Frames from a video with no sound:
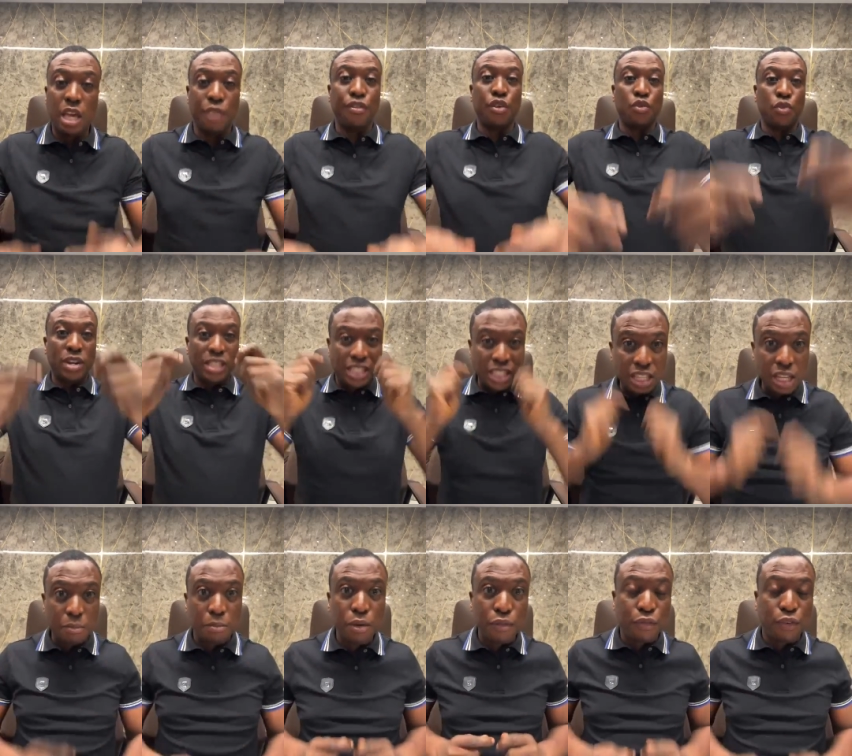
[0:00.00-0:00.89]
If you've
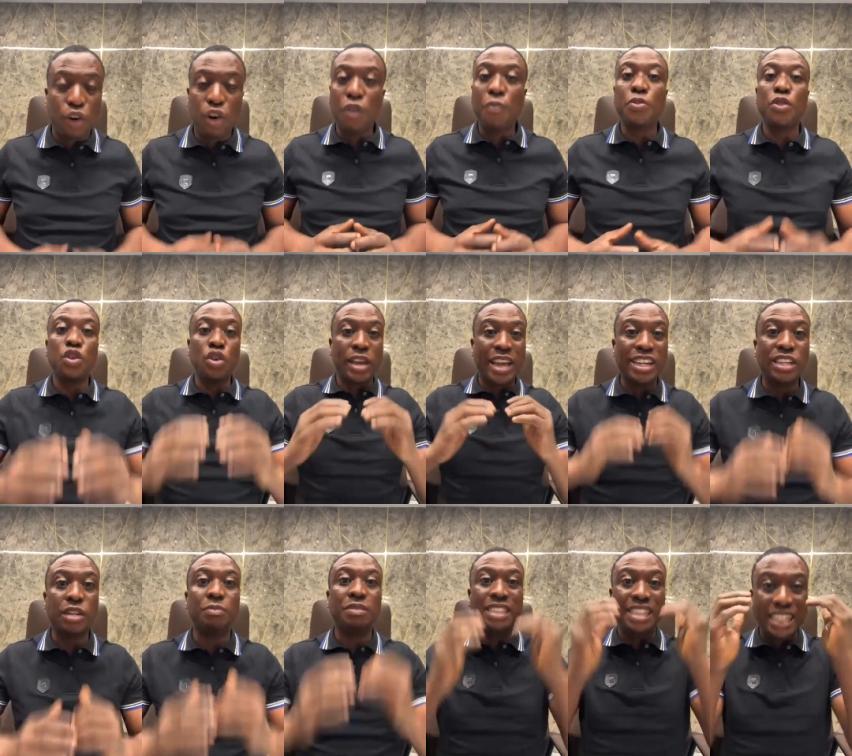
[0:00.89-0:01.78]
written them before, you
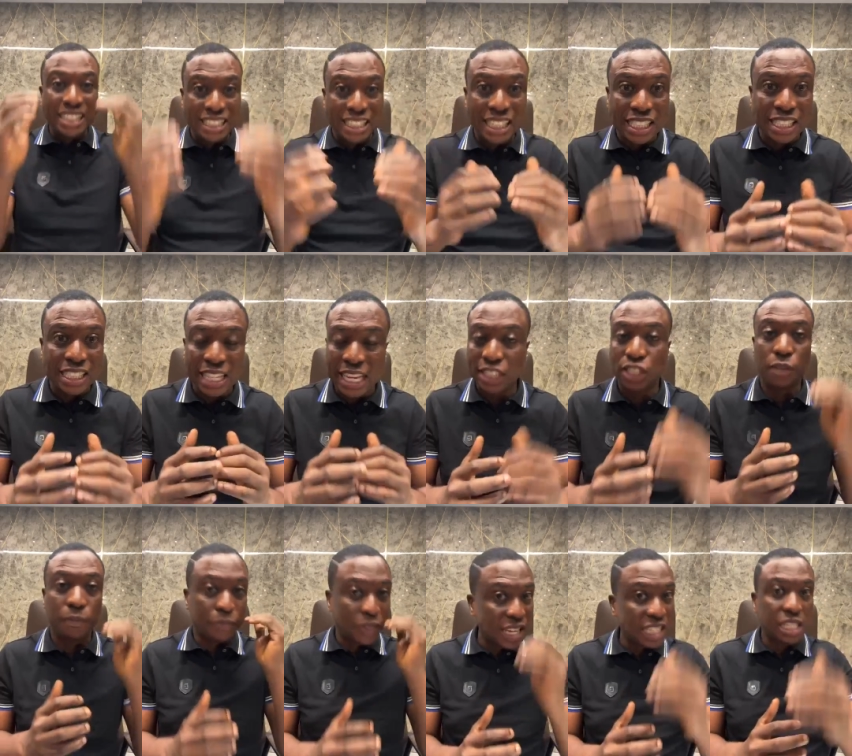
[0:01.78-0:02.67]
can update it. There are
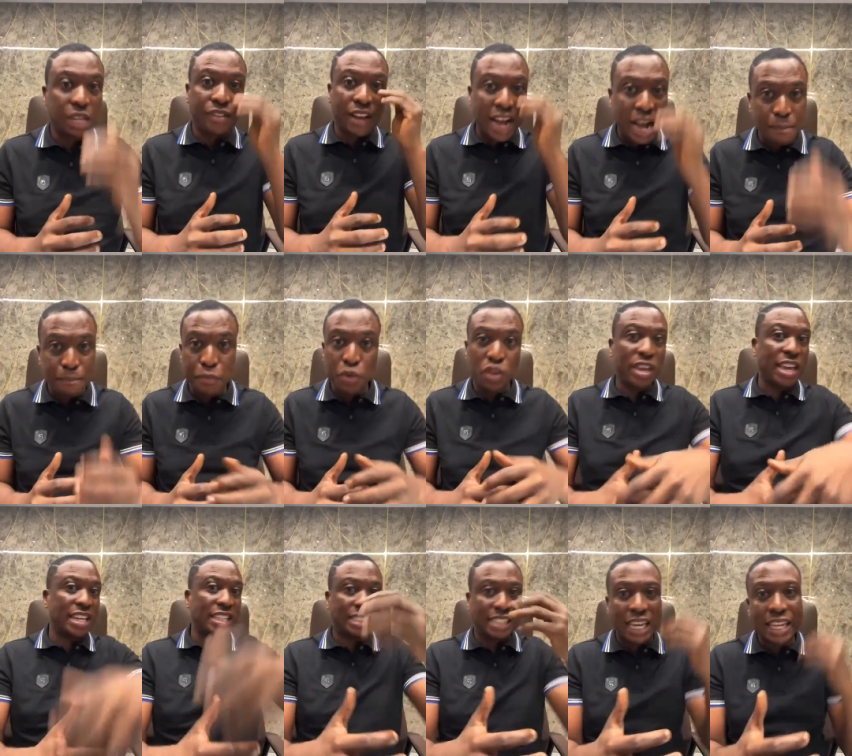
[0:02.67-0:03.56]
some things that have happened,
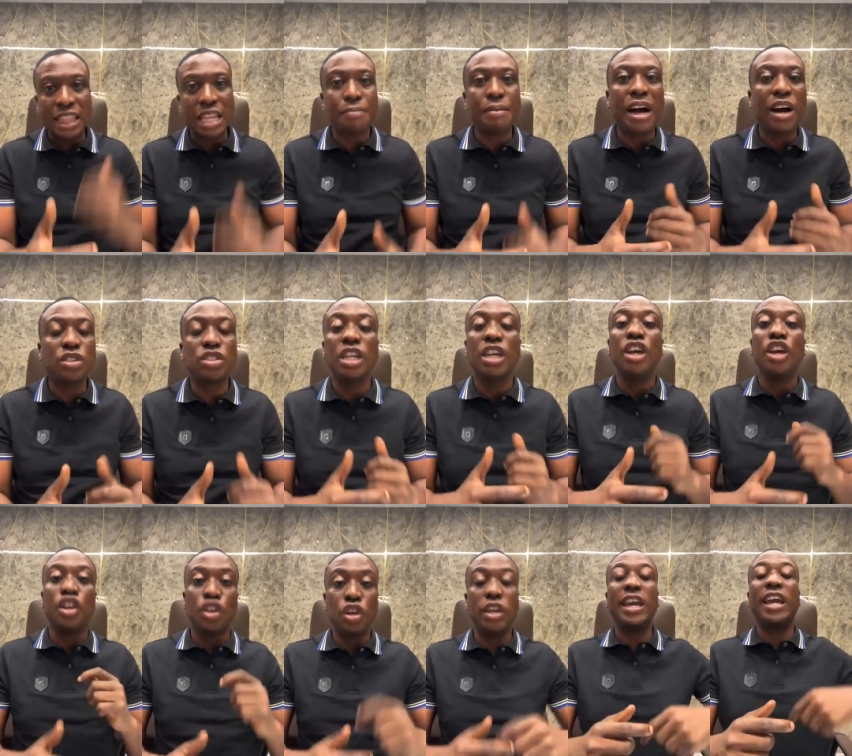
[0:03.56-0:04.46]
you can take them out.
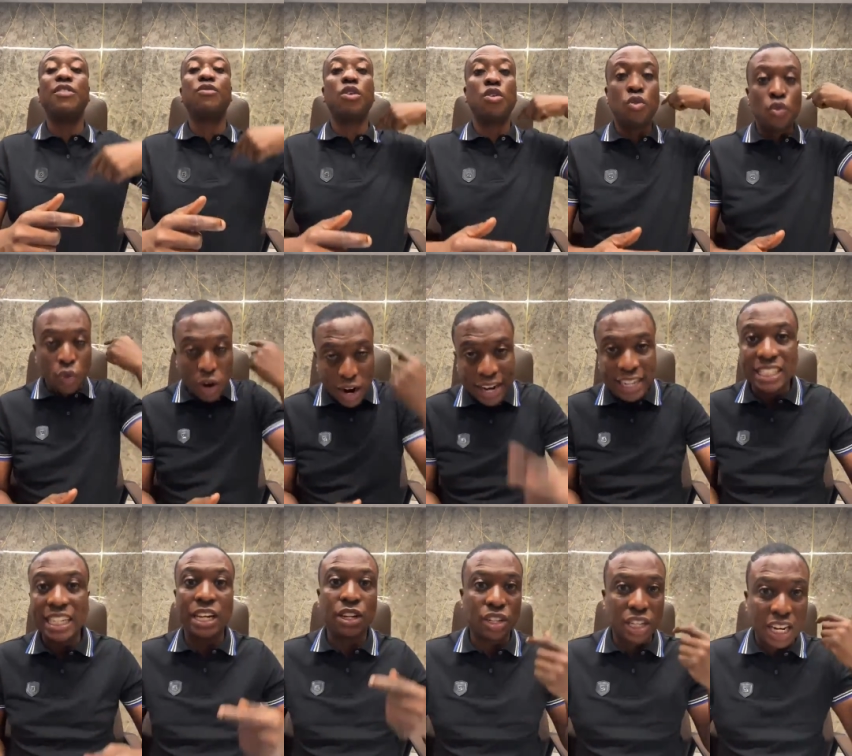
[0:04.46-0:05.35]
You can
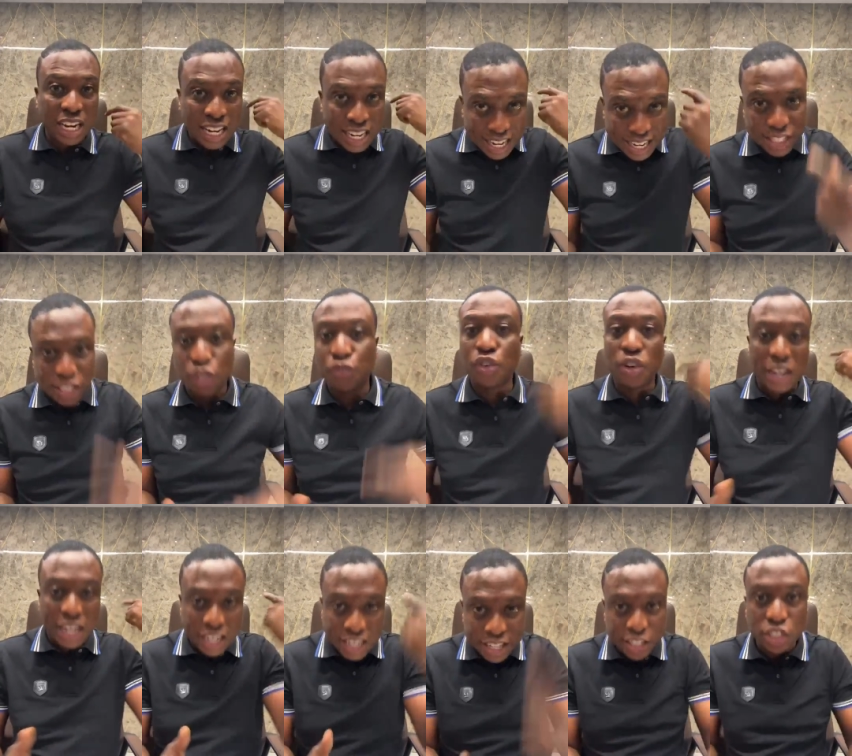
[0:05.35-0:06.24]
rewrite another letter of
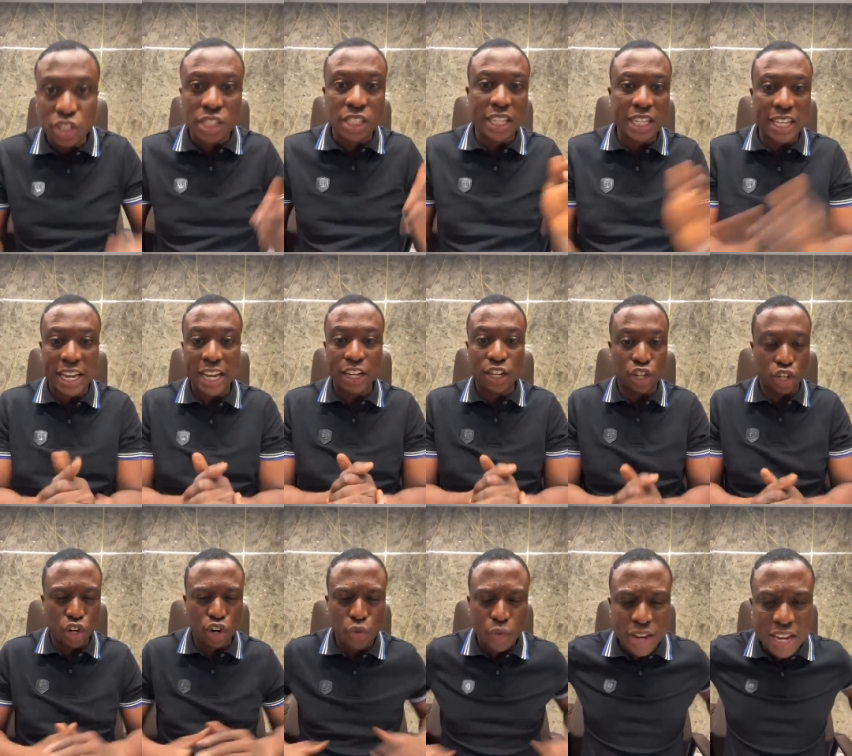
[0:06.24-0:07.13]
congratulations again.
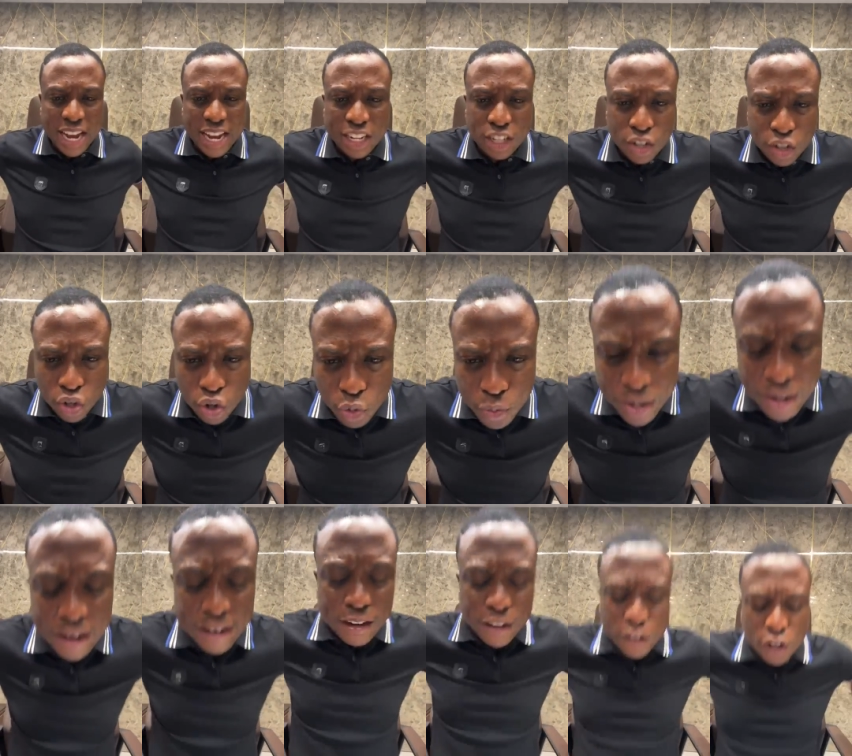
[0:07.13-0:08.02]
Glory and
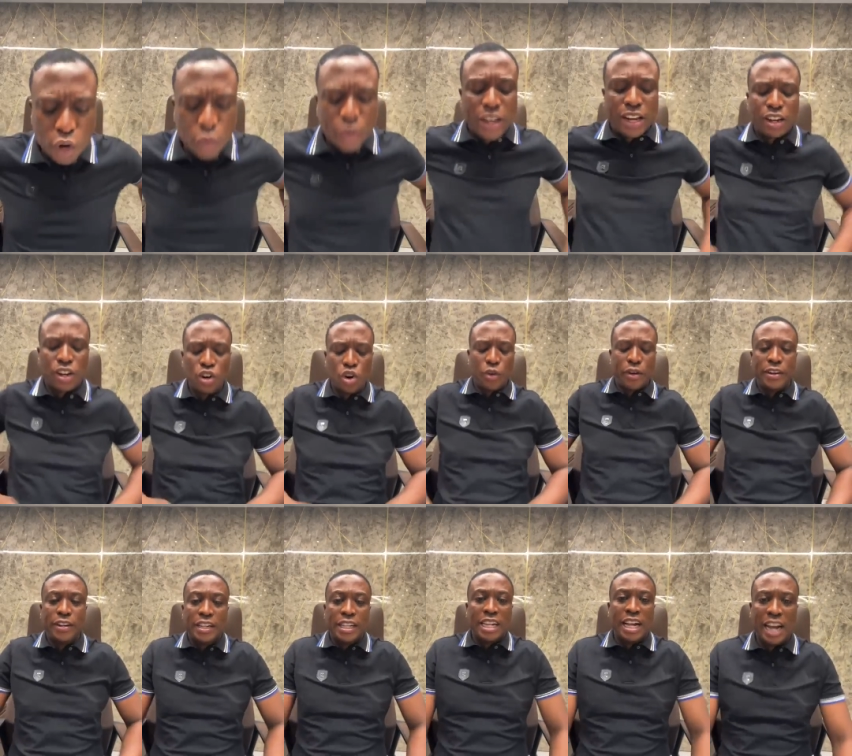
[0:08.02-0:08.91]
glory and glory and
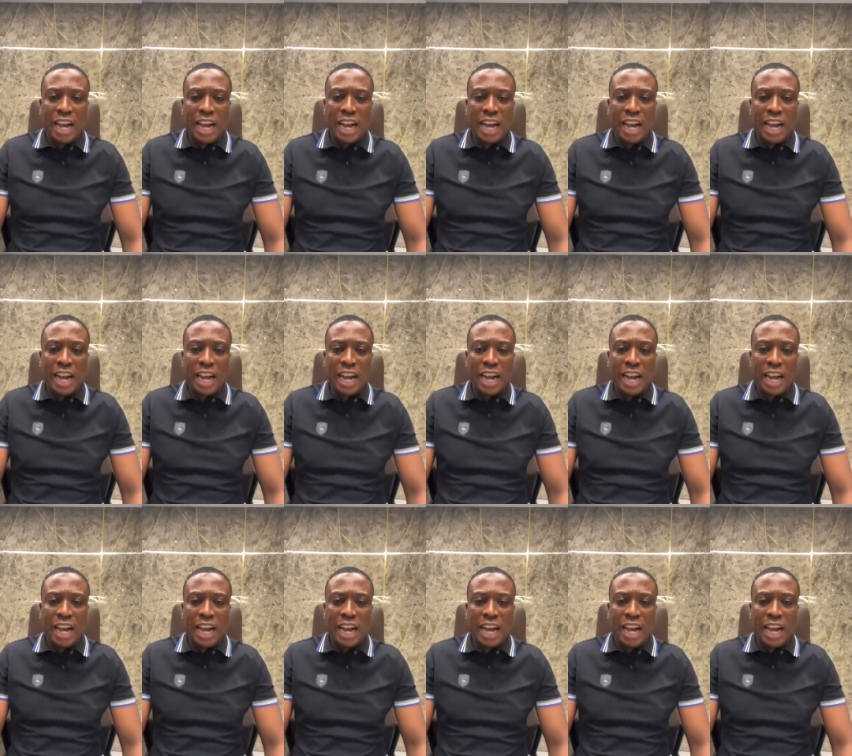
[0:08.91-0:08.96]
glory.